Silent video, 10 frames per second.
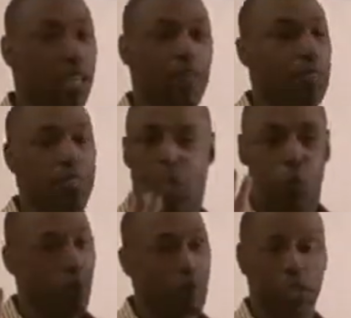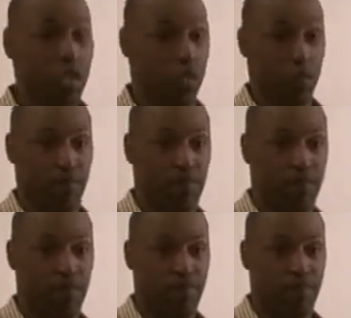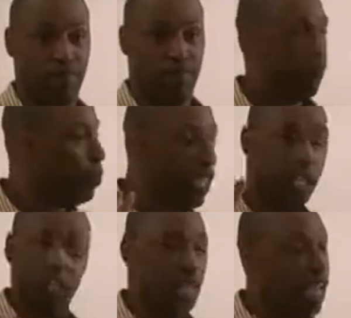of companies won't touch you because